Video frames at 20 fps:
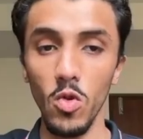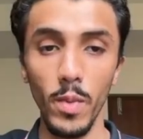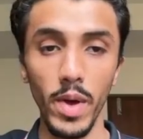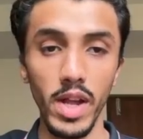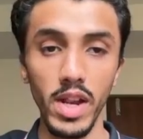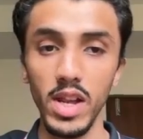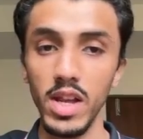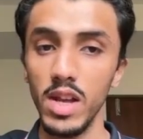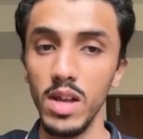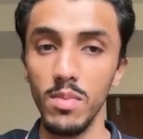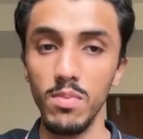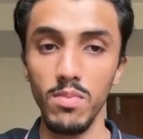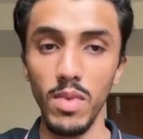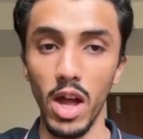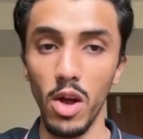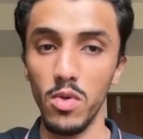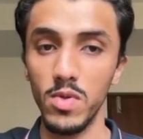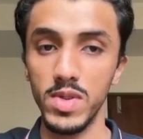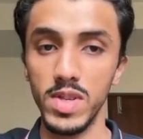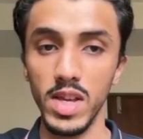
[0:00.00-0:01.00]
many, I
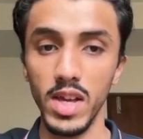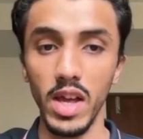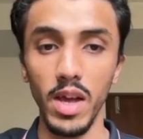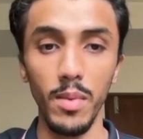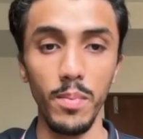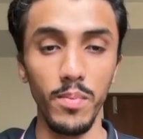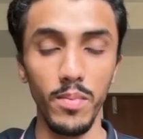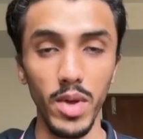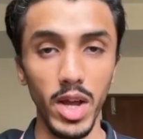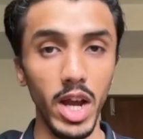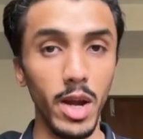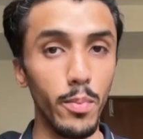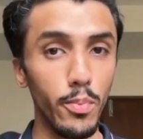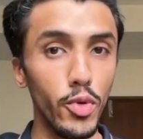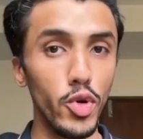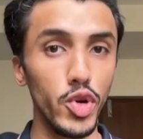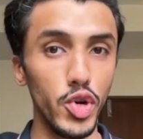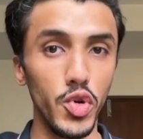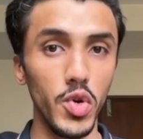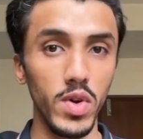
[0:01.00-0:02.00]
would say,
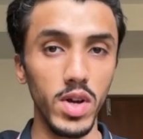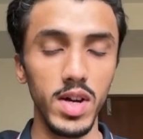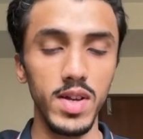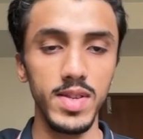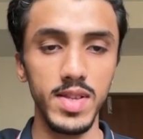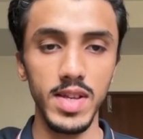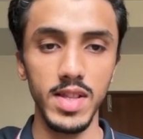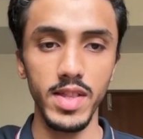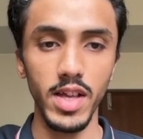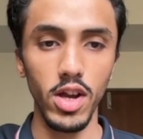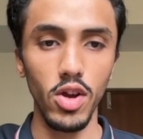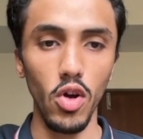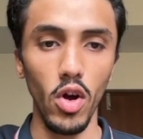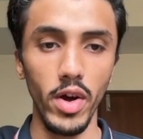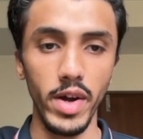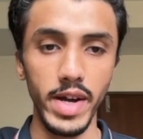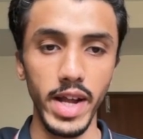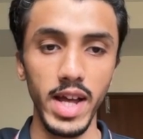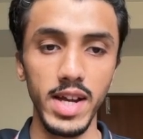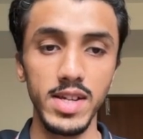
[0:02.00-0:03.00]
input tokens in their
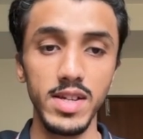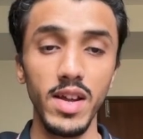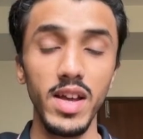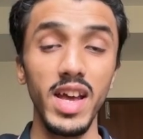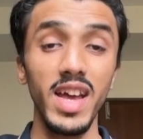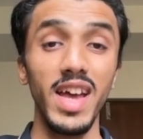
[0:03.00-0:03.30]
context,